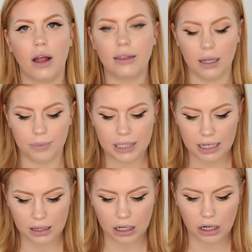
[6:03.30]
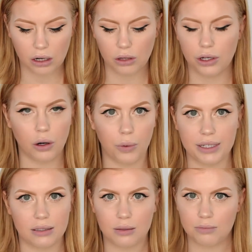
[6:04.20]
red lipstick. They're
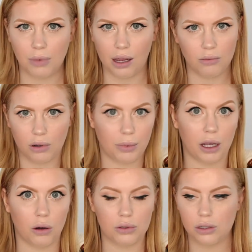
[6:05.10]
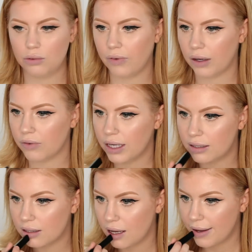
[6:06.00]
always one of my go-to
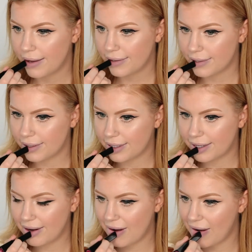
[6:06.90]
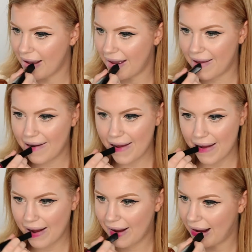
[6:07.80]
favorites. So we're just gonna go ahead
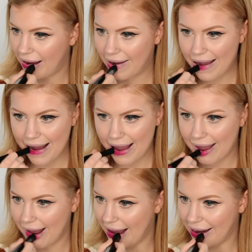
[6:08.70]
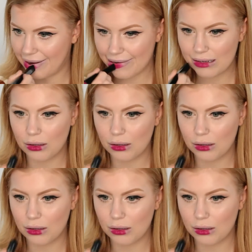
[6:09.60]
and